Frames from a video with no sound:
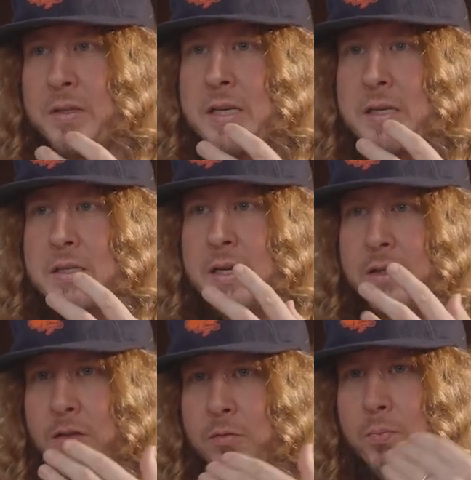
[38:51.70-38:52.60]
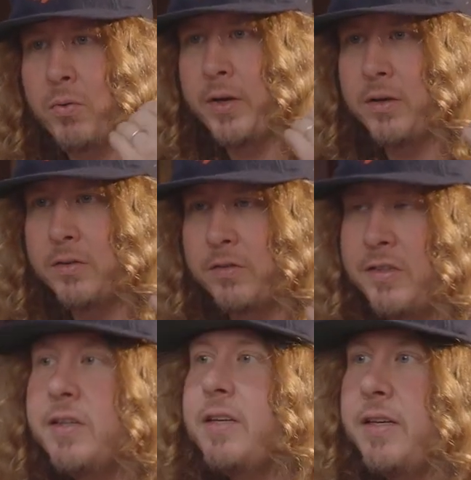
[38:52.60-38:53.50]
But then at this point,
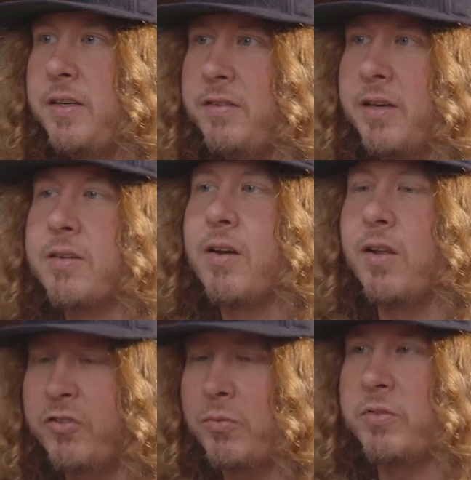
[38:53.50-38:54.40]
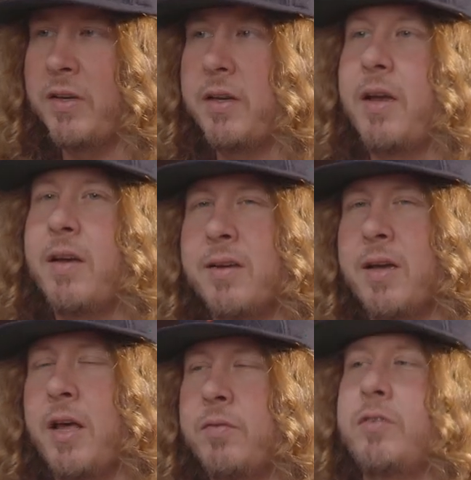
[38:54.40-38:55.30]
CD technology was like
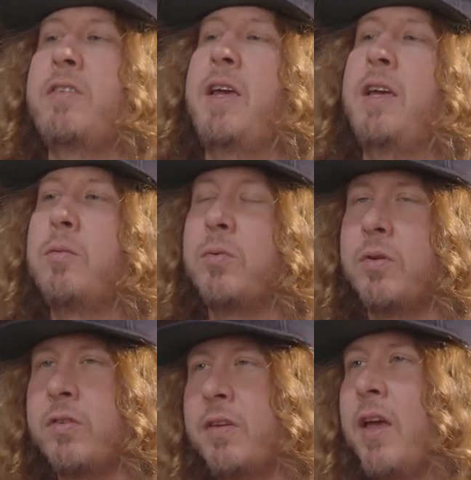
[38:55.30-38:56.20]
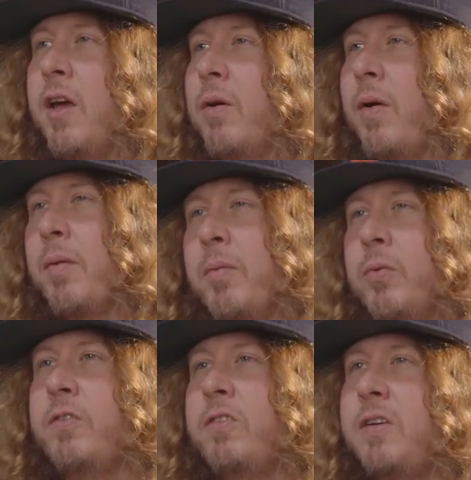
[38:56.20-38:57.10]
kind of attainable, because like I
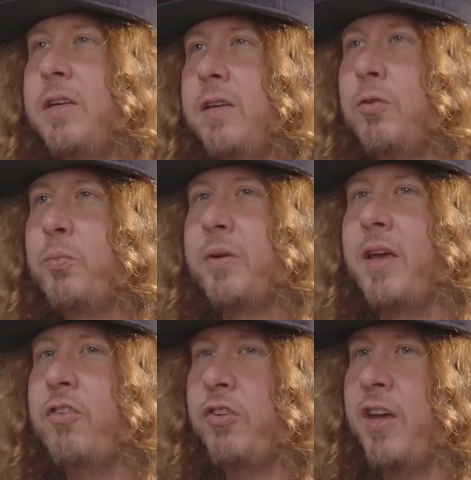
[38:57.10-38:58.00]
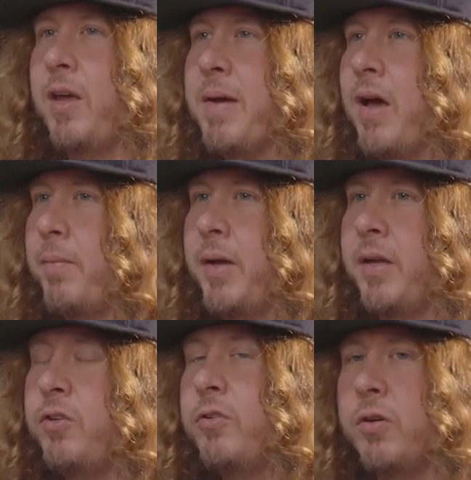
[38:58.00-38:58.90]
remember when CD duplication came out,
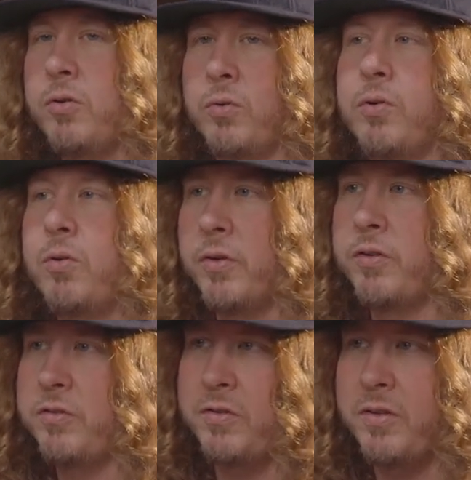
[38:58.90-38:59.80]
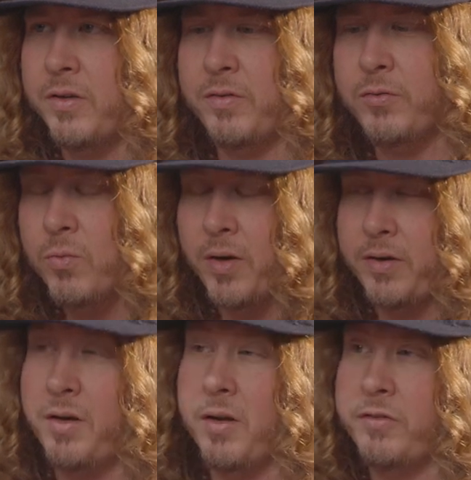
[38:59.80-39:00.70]
man, you'd go to a recording studio, and if you
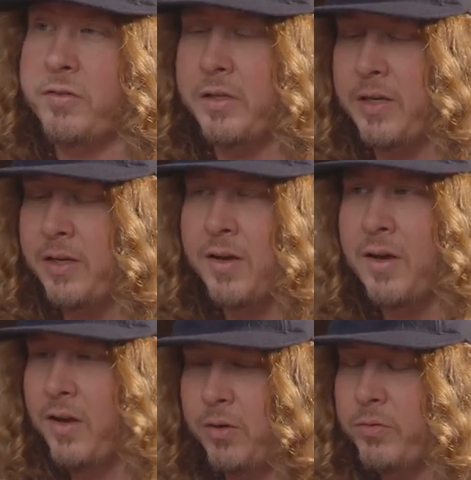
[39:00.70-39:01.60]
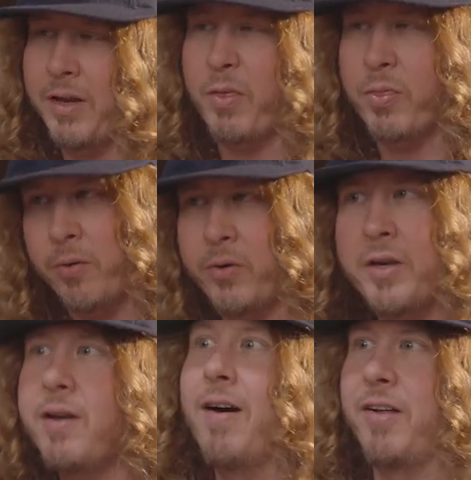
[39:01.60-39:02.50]
wanted it on CD, it was like
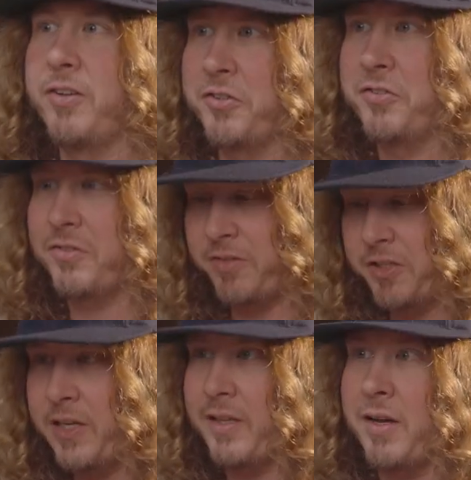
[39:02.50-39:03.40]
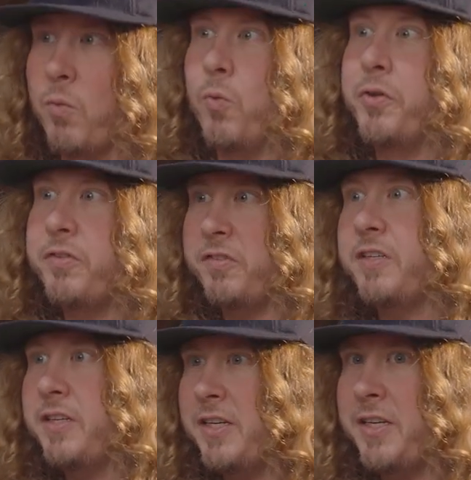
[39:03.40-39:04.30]
$30 to get like one
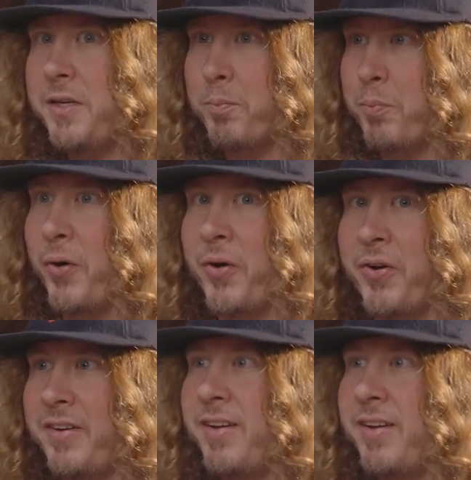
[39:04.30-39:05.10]
CD burn.